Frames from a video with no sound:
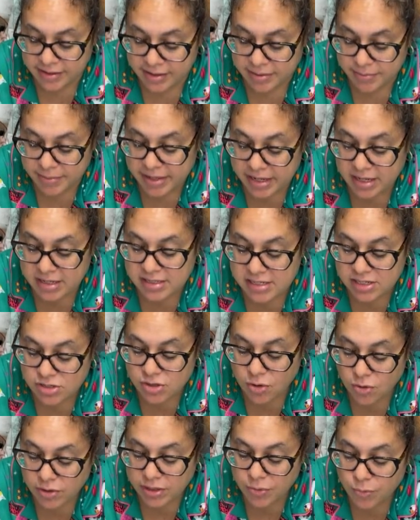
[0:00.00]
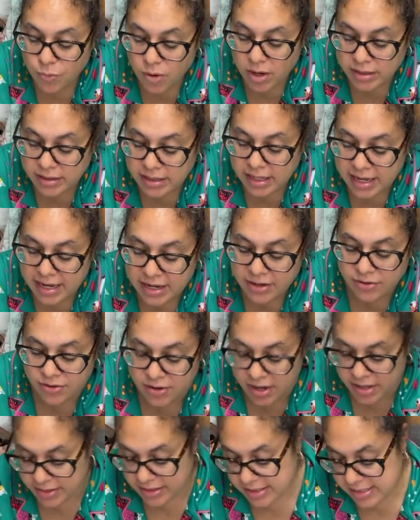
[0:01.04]
Because there's only one layer
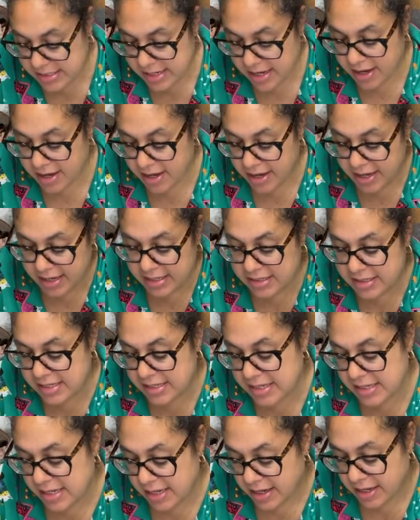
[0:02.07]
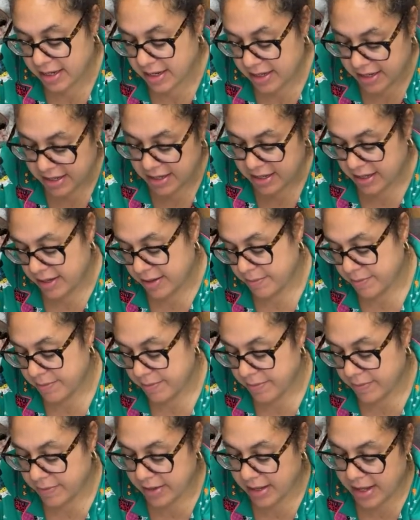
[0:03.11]
on the sides
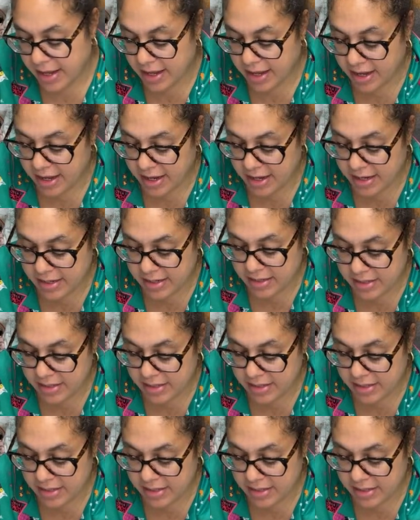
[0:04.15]
and